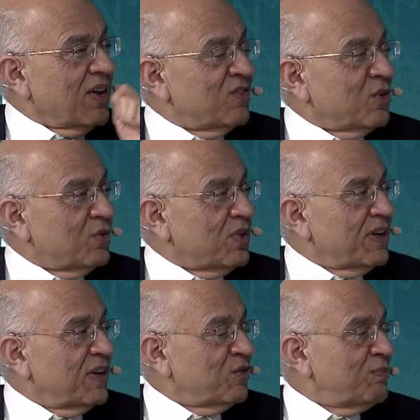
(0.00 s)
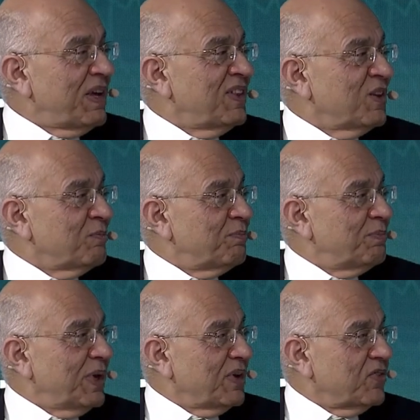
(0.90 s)
So China's been the
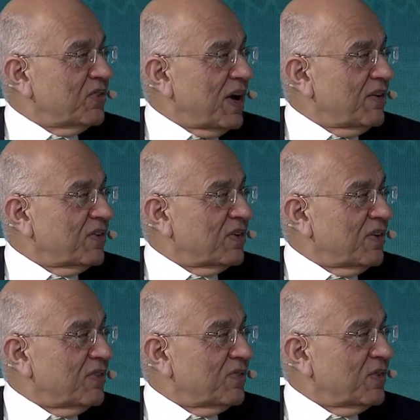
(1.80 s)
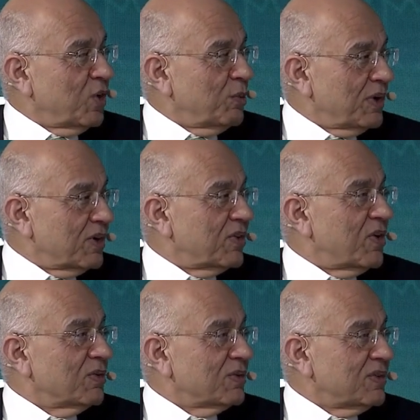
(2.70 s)
big driver of global
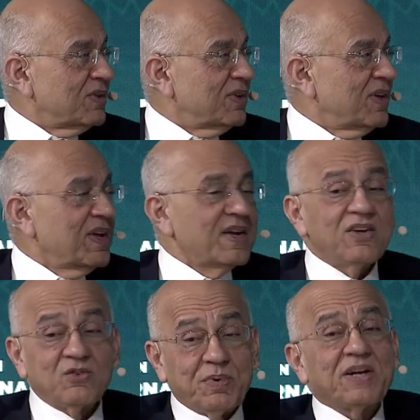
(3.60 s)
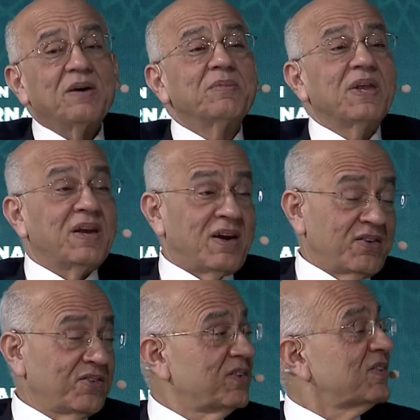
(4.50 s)
growth. It's become the
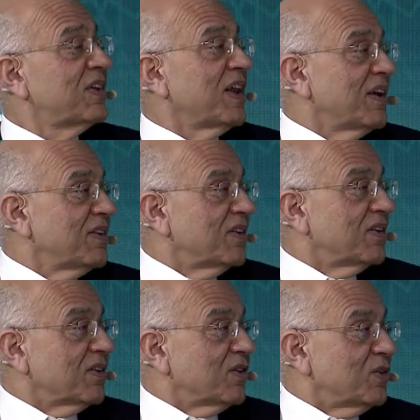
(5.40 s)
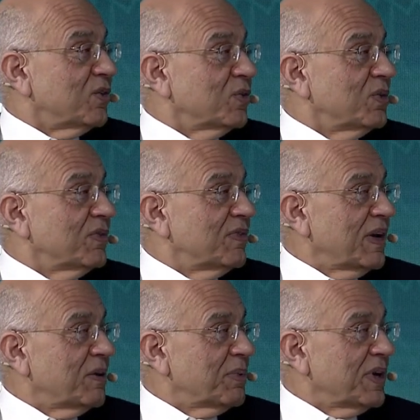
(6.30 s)
largest lender to
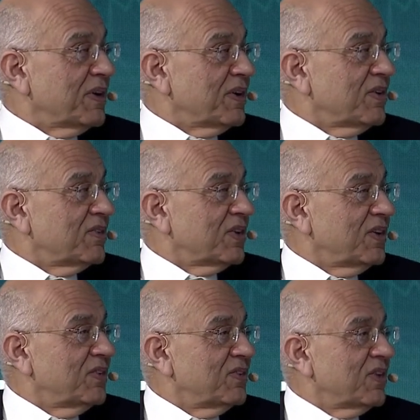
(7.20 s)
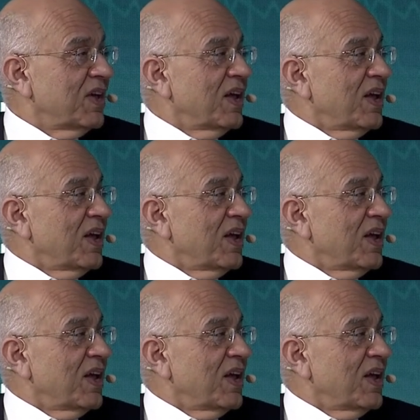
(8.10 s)
developing countries.